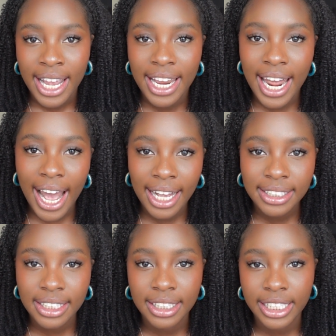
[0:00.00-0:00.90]
And
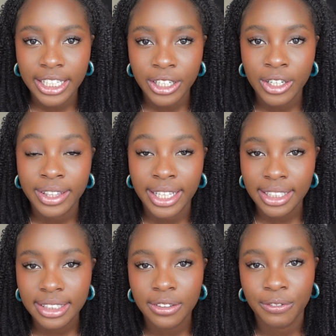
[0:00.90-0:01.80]
as a leader,
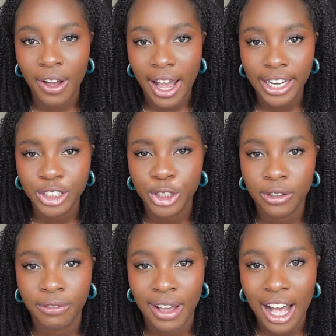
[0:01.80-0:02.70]
this defines your
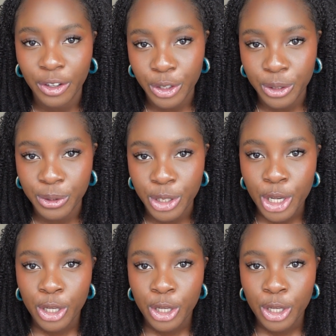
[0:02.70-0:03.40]
values.